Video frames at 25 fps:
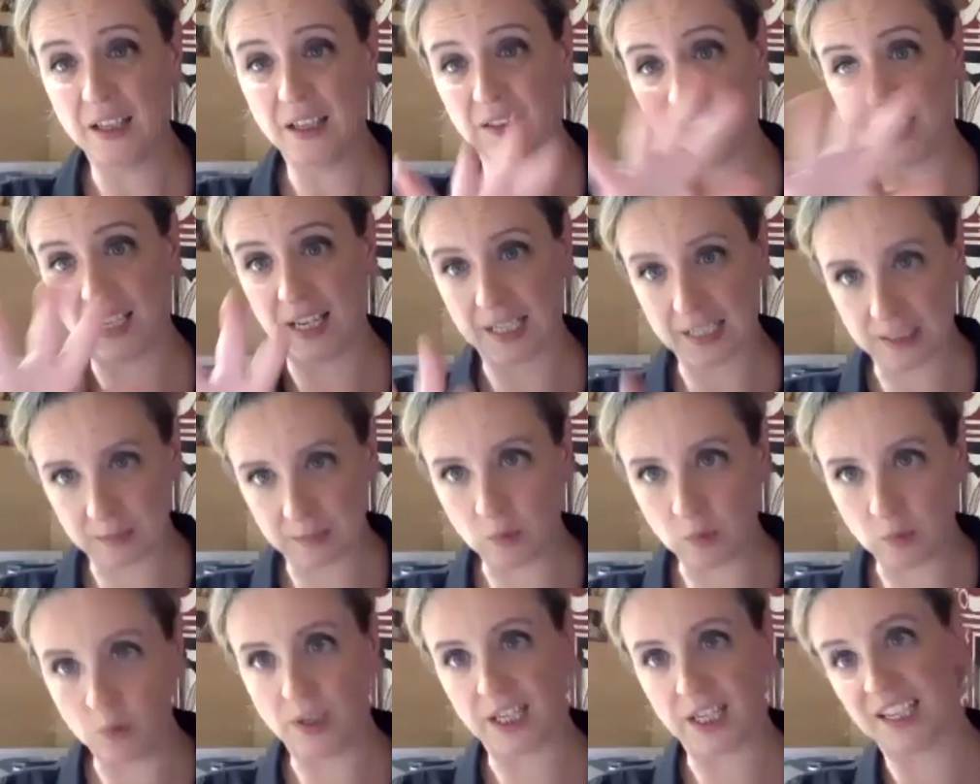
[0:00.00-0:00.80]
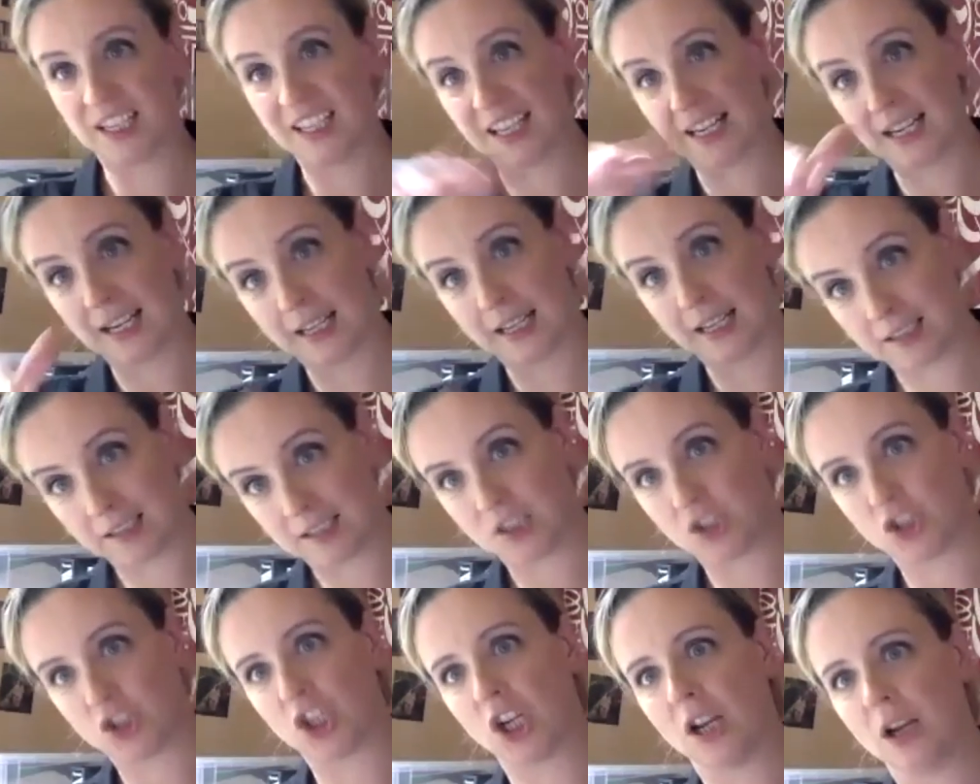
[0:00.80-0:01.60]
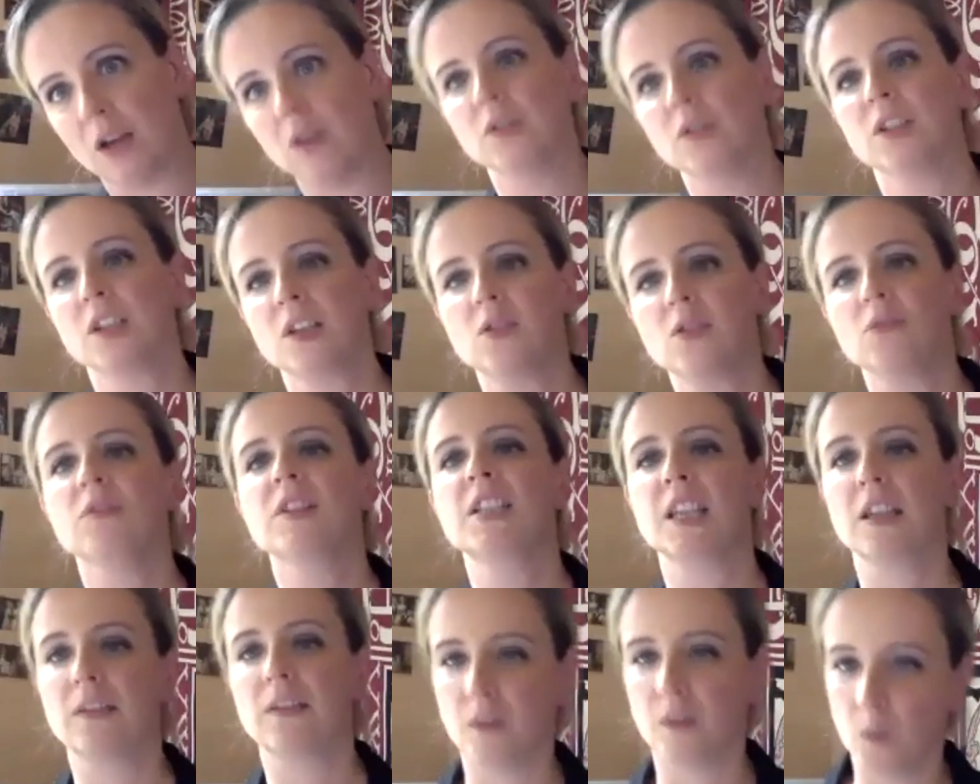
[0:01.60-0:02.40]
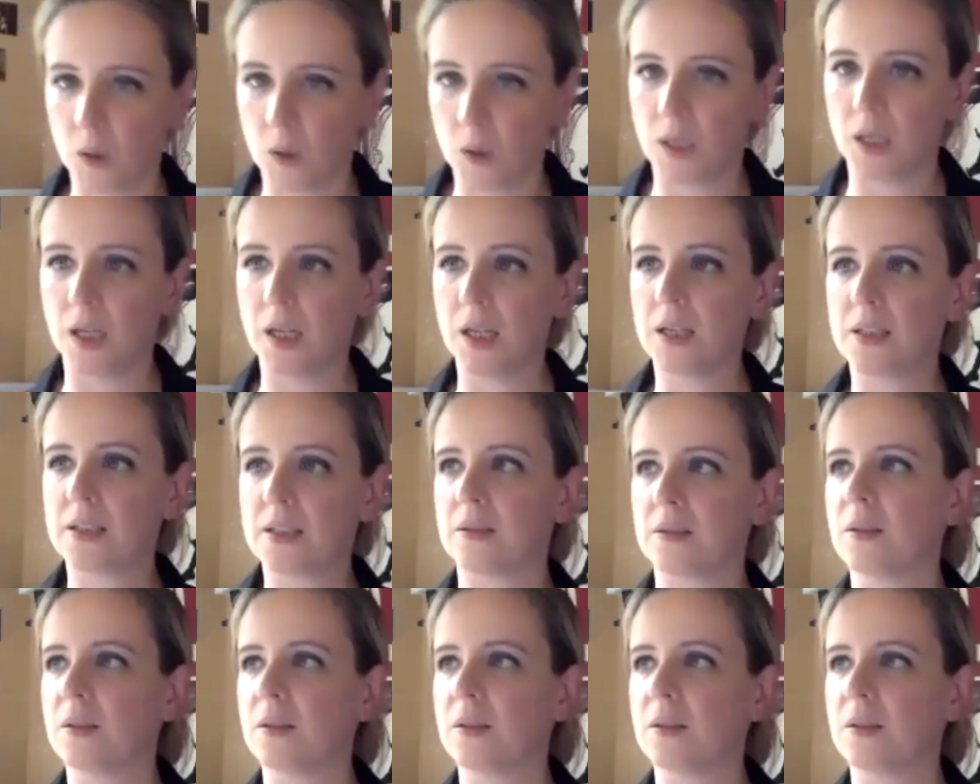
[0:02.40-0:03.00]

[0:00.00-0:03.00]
the next morning and get it into the show so you can see if it works.